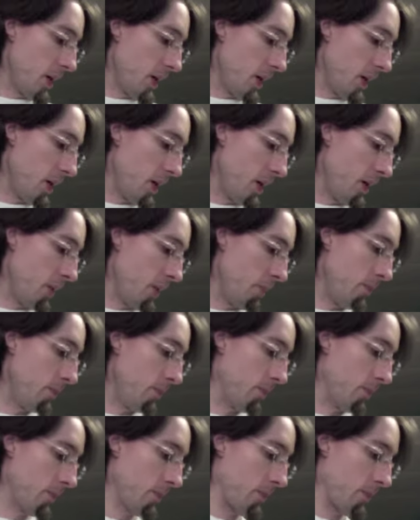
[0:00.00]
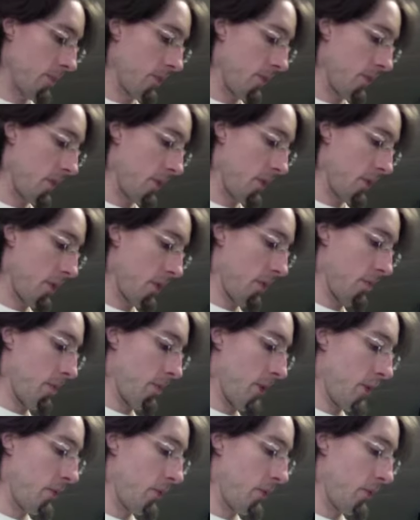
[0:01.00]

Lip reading: Um, my